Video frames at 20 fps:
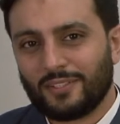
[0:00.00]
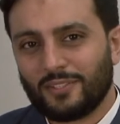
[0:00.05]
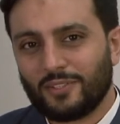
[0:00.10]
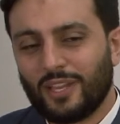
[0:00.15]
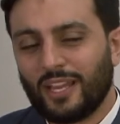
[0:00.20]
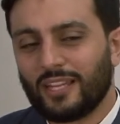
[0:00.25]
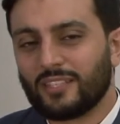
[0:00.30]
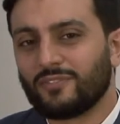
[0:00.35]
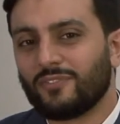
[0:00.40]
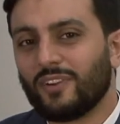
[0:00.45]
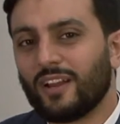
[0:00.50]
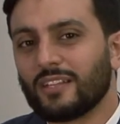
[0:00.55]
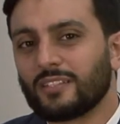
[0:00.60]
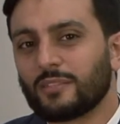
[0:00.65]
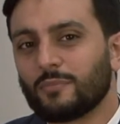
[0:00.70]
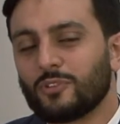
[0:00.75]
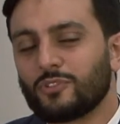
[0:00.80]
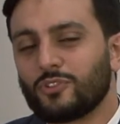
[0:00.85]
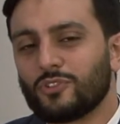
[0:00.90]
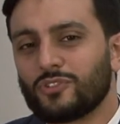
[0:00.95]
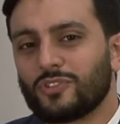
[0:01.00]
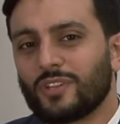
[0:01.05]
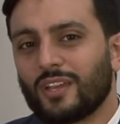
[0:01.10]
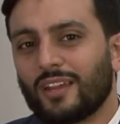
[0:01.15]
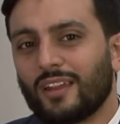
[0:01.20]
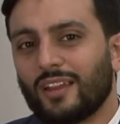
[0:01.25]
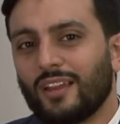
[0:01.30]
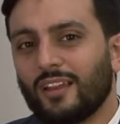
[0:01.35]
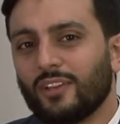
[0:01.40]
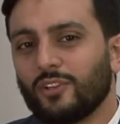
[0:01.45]
You had Fatima
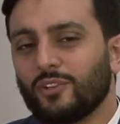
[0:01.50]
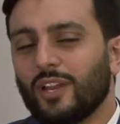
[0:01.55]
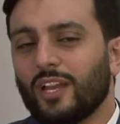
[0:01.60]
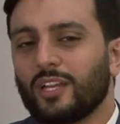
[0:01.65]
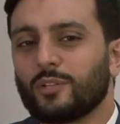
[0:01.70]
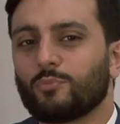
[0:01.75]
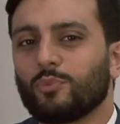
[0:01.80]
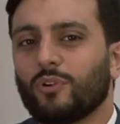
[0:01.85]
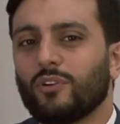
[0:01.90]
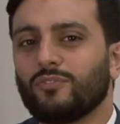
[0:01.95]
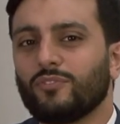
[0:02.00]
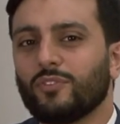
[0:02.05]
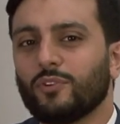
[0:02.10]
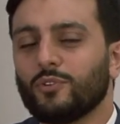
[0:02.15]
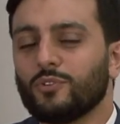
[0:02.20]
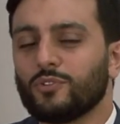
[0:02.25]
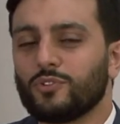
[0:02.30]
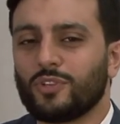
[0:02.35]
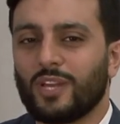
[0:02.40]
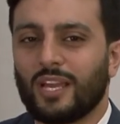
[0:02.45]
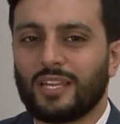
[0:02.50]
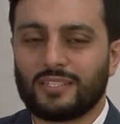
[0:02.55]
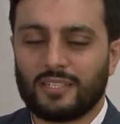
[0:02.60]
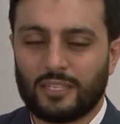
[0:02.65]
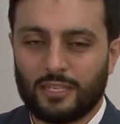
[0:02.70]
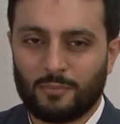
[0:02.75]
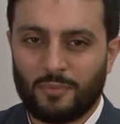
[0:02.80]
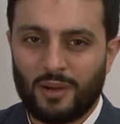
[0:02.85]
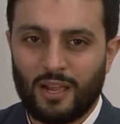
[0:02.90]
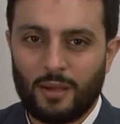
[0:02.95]
al-Zahra, you had Prophethood, you
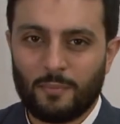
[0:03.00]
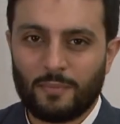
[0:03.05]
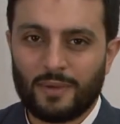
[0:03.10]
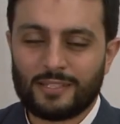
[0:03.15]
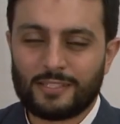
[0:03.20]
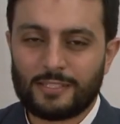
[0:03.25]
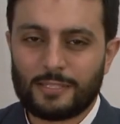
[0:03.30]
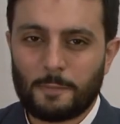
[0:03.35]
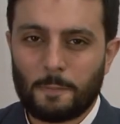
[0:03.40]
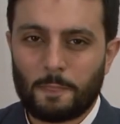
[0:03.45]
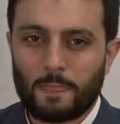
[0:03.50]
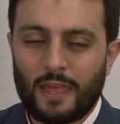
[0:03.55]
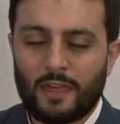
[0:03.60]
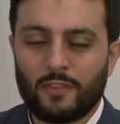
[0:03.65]
had Imamate.